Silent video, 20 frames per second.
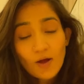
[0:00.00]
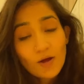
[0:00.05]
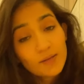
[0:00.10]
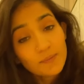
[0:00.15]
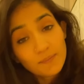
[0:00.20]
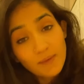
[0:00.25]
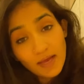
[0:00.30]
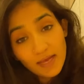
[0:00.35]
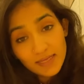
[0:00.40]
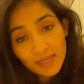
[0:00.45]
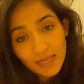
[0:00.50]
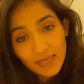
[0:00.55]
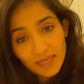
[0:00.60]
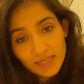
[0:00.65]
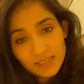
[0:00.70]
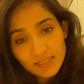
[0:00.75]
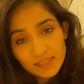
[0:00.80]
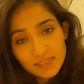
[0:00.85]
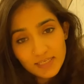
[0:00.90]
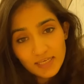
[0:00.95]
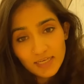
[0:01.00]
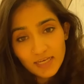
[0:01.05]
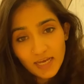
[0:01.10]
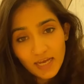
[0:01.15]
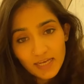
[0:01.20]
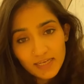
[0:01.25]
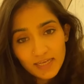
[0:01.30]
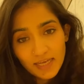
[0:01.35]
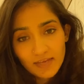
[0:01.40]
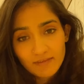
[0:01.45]
On my end,
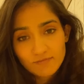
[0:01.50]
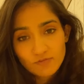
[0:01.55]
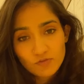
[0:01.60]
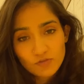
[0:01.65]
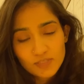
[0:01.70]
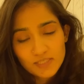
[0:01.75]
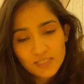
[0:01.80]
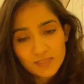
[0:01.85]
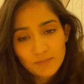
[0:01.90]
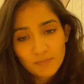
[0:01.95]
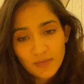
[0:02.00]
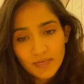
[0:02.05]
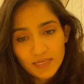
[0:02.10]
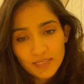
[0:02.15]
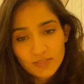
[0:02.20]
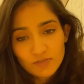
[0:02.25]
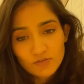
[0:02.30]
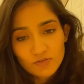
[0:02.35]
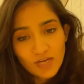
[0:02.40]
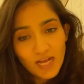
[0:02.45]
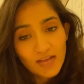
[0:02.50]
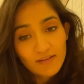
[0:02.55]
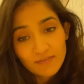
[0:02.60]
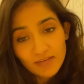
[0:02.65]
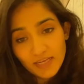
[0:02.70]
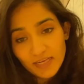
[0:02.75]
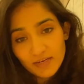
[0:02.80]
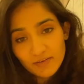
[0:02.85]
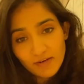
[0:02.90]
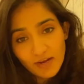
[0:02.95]
I have just been
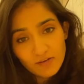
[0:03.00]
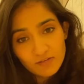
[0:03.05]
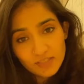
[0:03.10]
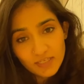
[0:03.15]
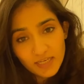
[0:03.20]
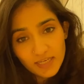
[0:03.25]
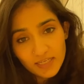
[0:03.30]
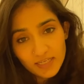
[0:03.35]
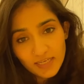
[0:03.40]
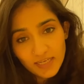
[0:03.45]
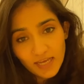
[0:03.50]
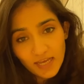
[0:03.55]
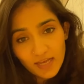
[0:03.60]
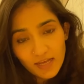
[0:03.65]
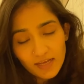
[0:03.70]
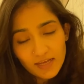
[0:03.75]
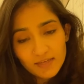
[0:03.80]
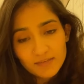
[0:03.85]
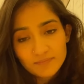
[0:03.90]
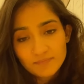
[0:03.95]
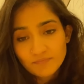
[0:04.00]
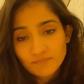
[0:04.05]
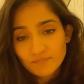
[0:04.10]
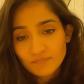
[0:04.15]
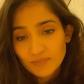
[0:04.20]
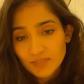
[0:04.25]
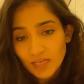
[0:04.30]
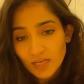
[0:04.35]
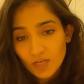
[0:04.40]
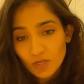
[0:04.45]
traveling around India.
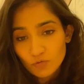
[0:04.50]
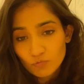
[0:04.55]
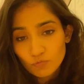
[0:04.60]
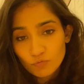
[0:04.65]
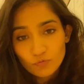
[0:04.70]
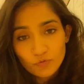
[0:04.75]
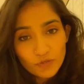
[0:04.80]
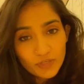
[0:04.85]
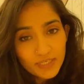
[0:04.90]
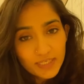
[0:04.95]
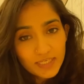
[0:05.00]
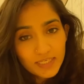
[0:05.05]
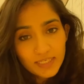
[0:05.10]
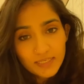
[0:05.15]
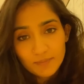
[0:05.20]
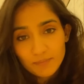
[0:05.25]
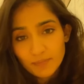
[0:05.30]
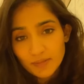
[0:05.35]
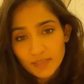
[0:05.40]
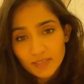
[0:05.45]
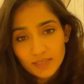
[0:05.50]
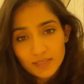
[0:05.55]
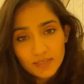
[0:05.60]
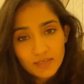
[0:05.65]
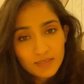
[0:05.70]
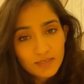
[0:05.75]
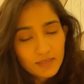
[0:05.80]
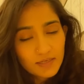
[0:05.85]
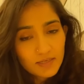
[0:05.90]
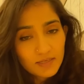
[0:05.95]
Really
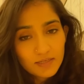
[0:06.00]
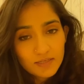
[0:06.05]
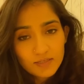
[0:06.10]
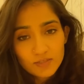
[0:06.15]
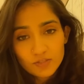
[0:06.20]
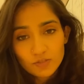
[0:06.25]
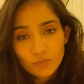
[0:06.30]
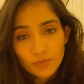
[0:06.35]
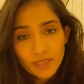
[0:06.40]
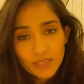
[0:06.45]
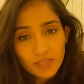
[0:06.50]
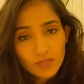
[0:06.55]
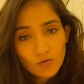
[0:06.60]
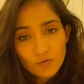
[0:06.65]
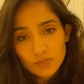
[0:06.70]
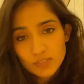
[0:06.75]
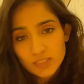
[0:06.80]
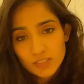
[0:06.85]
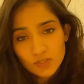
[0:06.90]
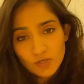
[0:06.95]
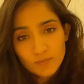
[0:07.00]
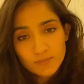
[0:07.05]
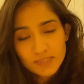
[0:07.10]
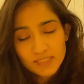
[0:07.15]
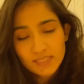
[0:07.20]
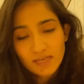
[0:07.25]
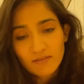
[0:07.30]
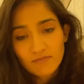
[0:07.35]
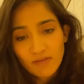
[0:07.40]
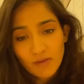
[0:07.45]
been doing non-stop
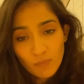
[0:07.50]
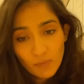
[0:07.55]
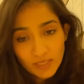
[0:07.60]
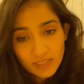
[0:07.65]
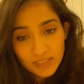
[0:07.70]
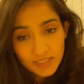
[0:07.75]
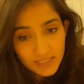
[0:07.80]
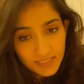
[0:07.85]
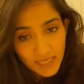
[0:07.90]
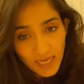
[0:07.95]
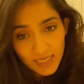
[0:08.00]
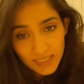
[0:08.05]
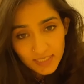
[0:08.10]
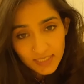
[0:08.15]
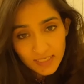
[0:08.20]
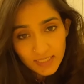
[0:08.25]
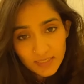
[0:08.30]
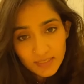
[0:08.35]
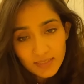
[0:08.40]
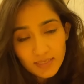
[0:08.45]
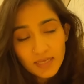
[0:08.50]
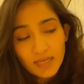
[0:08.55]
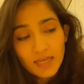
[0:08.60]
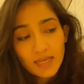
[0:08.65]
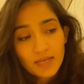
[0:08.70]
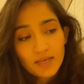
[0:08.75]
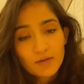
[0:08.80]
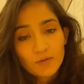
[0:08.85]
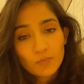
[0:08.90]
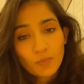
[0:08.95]
stuff. I went to Delhi
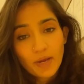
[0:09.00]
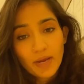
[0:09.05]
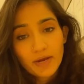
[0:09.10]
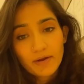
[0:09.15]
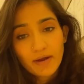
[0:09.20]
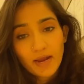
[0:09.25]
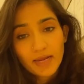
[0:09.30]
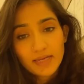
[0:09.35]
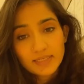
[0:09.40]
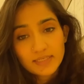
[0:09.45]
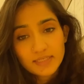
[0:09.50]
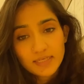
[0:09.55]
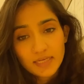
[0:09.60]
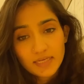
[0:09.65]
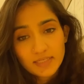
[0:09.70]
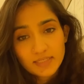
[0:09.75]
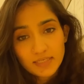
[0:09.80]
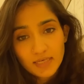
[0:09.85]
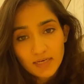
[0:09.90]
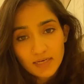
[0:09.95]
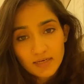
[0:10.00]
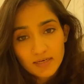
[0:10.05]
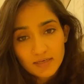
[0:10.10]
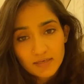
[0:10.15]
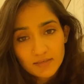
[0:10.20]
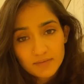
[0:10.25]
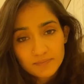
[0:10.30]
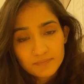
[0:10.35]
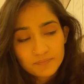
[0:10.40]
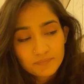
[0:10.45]
where I did
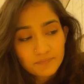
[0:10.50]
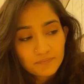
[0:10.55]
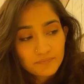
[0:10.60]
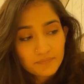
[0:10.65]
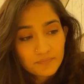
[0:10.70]
an